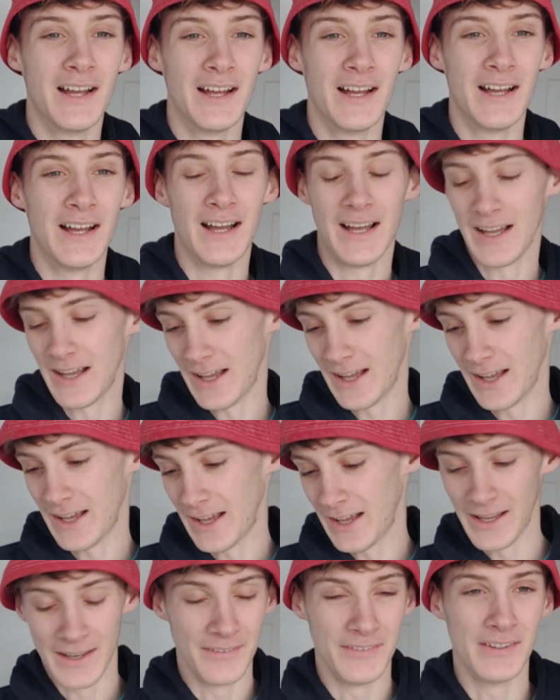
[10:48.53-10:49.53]

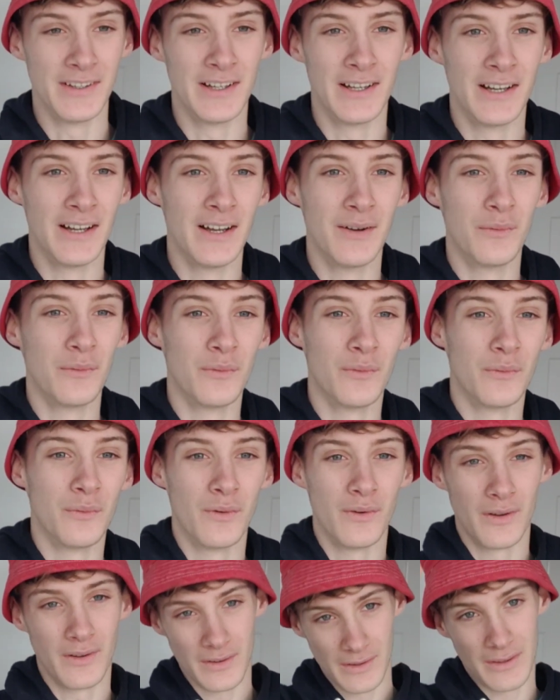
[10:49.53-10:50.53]
And
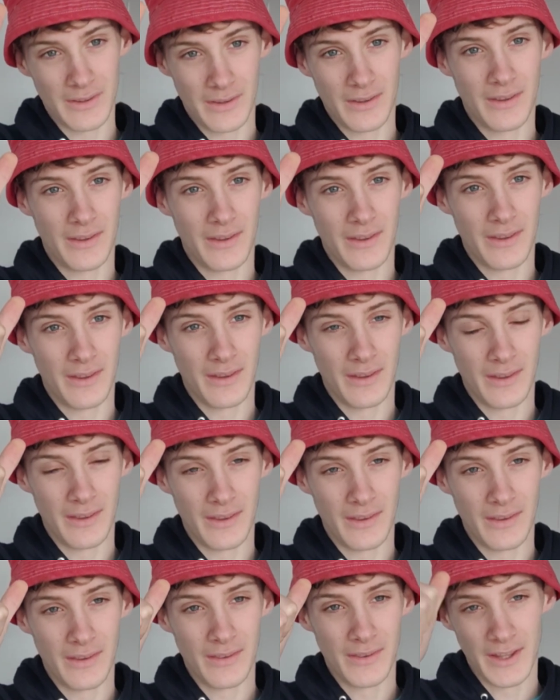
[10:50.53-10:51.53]

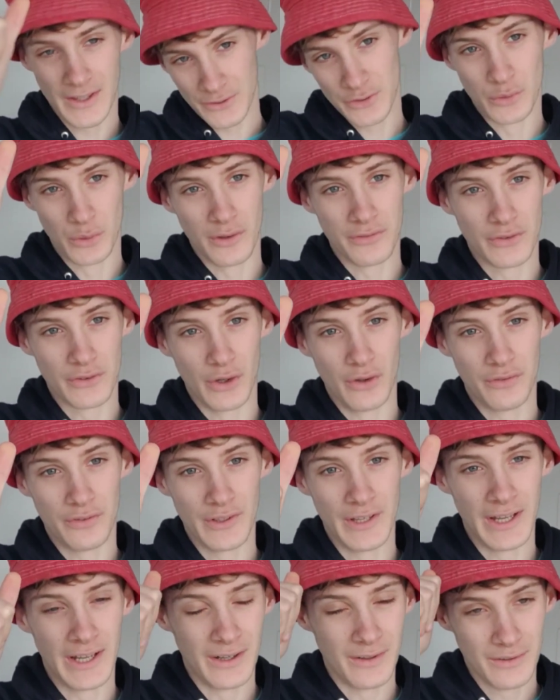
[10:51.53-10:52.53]
that's all I've
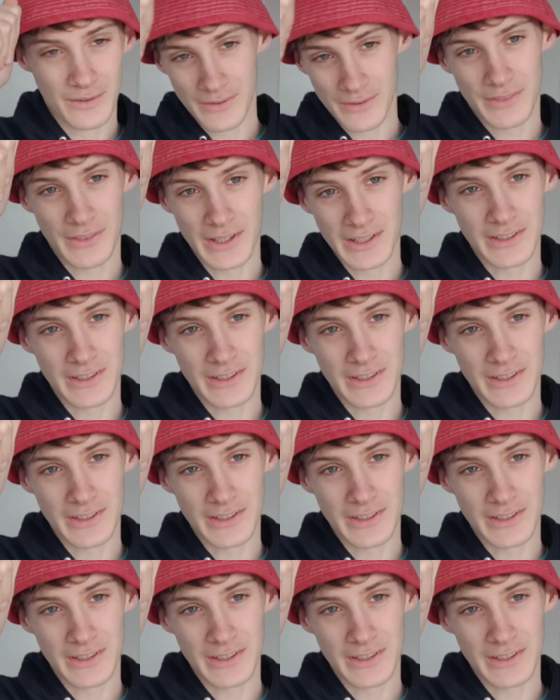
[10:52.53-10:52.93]
got for now.